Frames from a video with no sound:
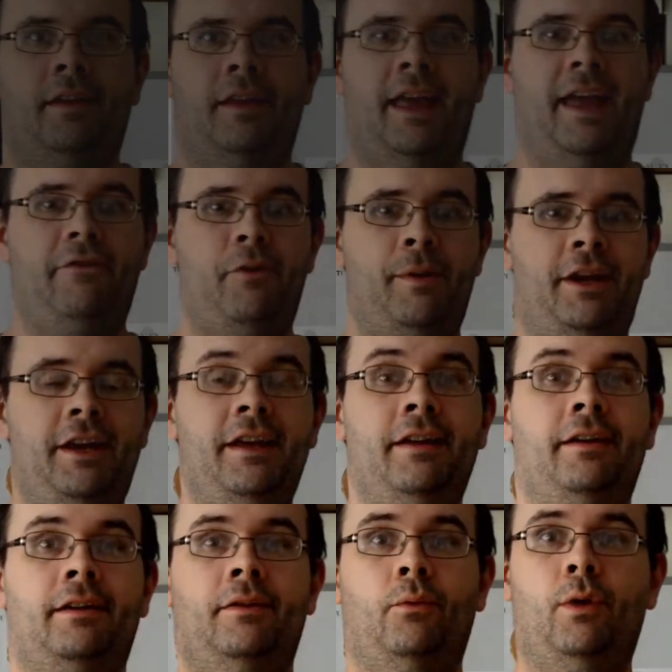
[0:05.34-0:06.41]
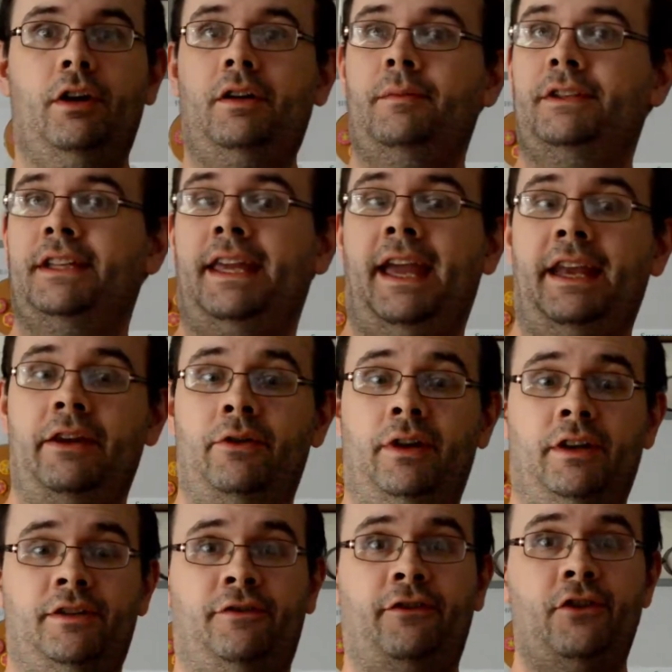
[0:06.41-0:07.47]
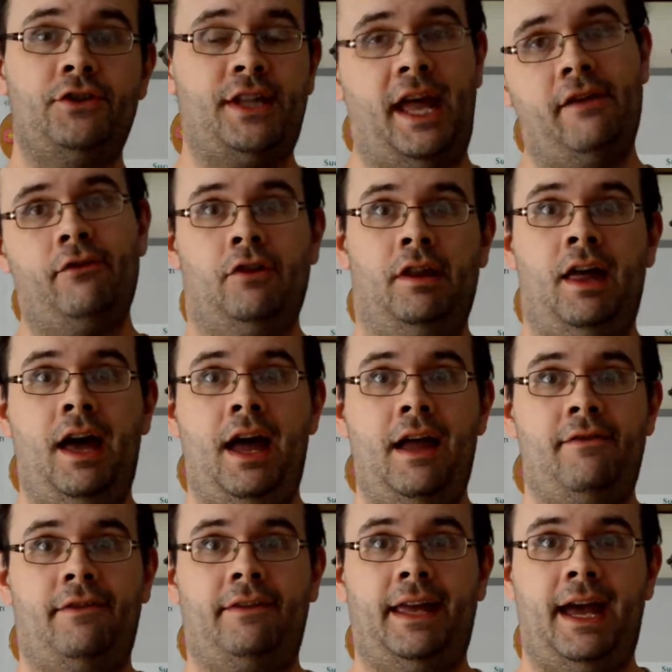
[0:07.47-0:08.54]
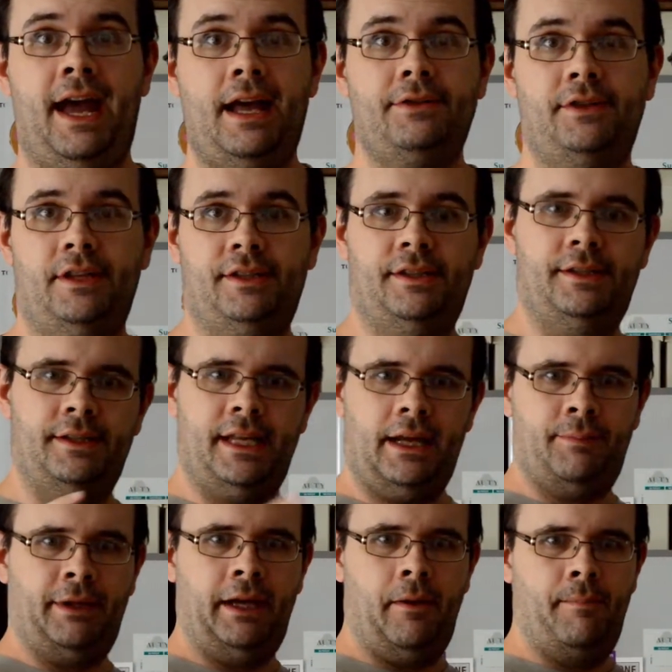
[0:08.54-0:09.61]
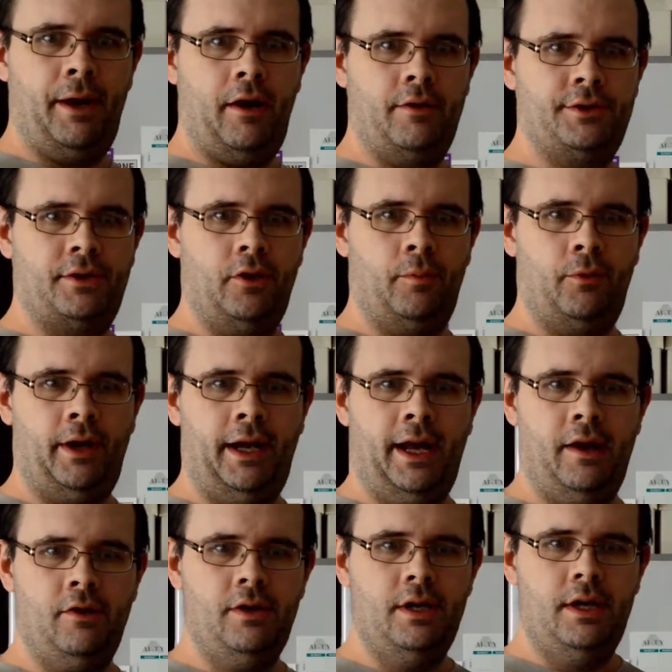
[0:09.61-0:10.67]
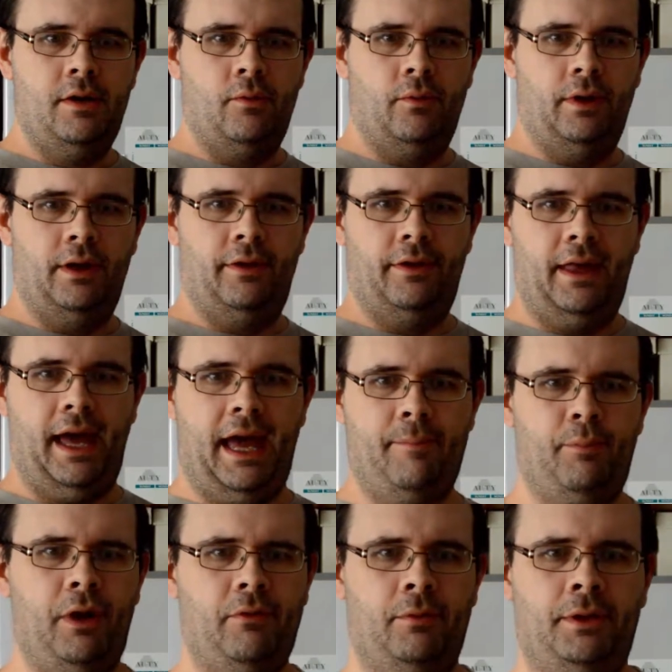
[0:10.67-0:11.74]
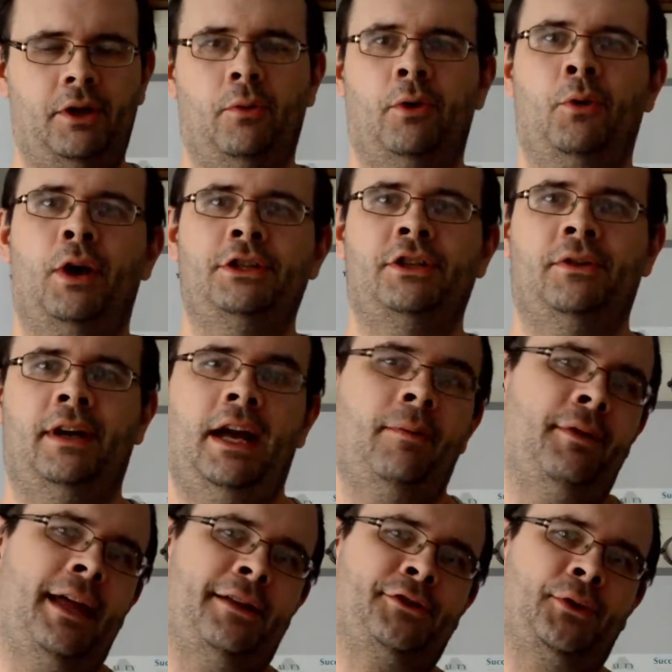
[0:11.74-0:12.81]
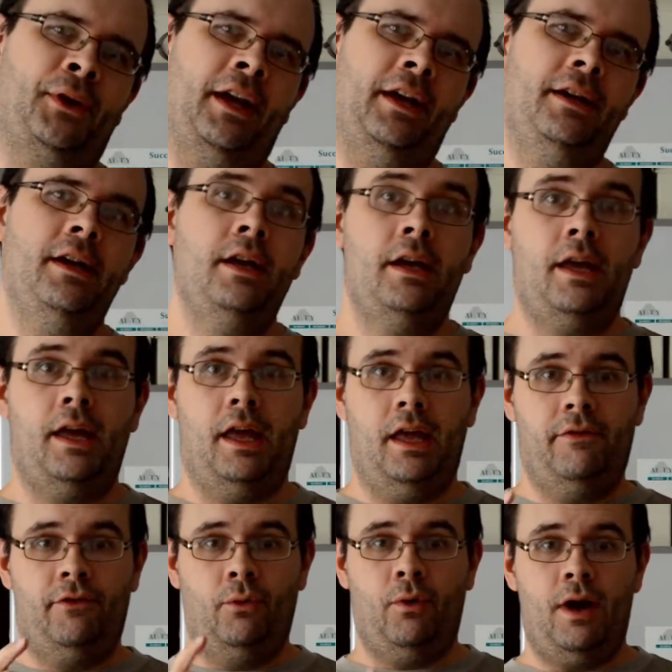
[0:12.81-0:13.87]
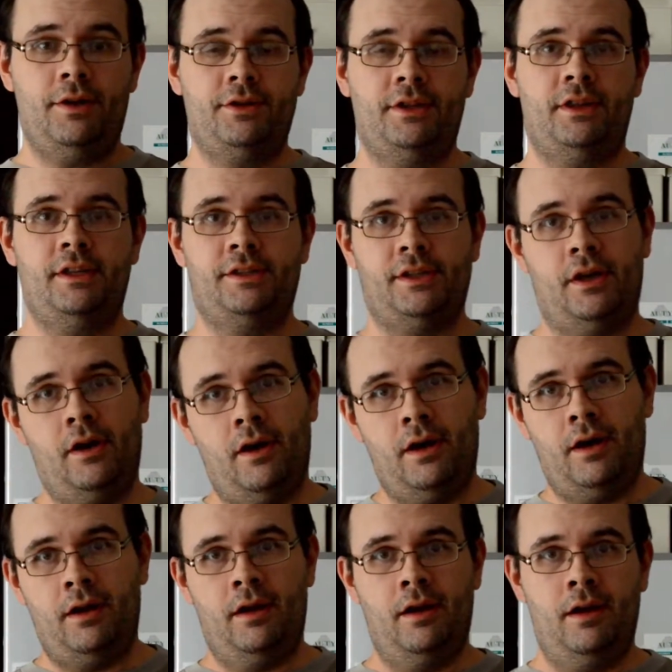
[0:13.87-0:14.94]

Hey everybody, welcome to Candy Critic's first ever live cast. Yes, this is happening on Periscope right now with probably no one watching right now, but that's okay. If you're watching this on